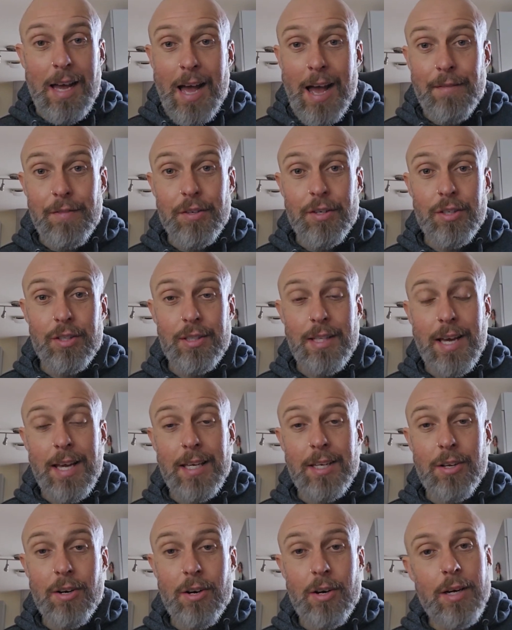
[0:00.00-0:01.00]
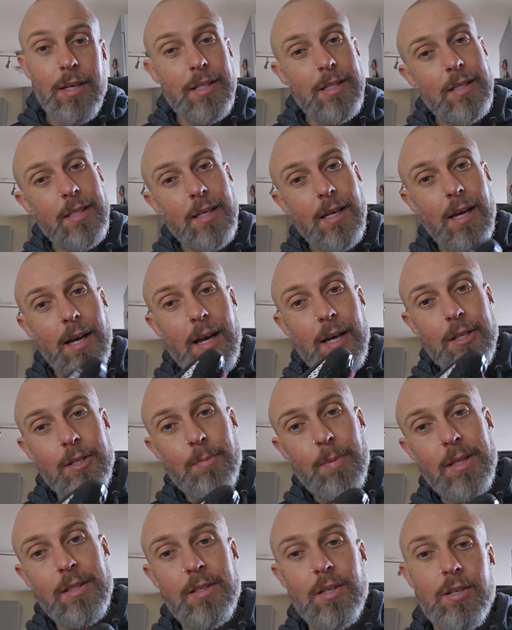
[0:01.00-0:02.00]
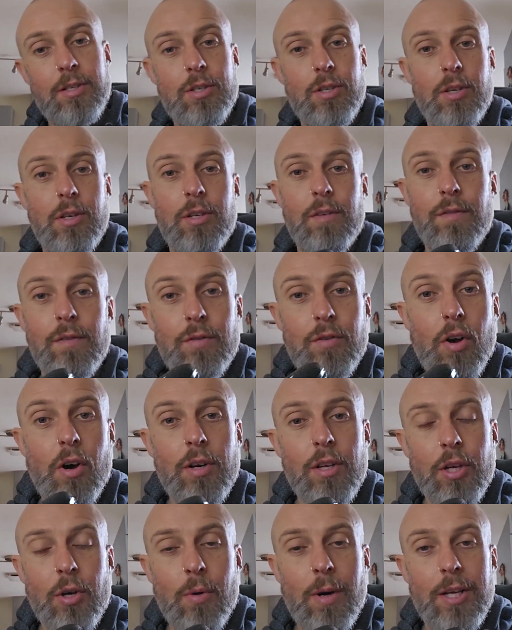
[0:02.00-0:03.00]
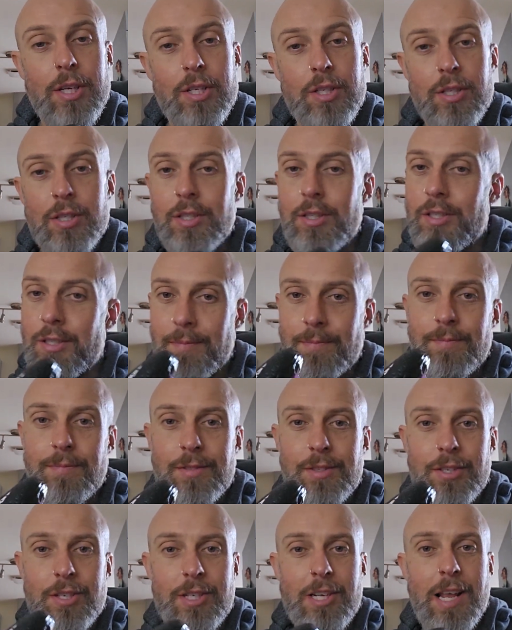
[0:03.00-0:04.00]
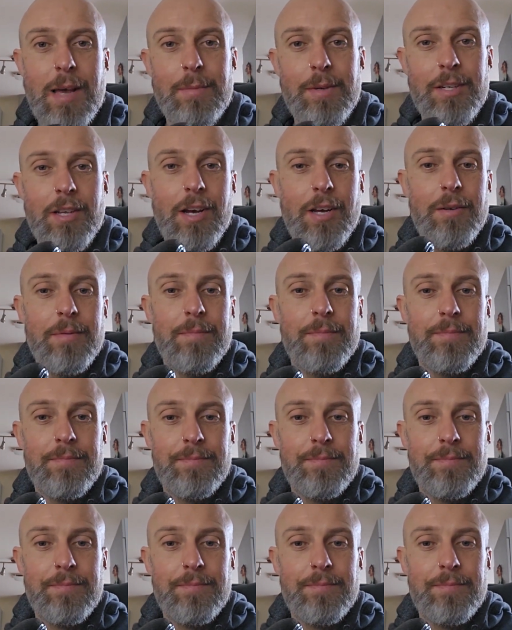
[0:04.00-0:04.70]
Have a good day, guys. I'll speak to you soon. If you've got any questions, just let me know.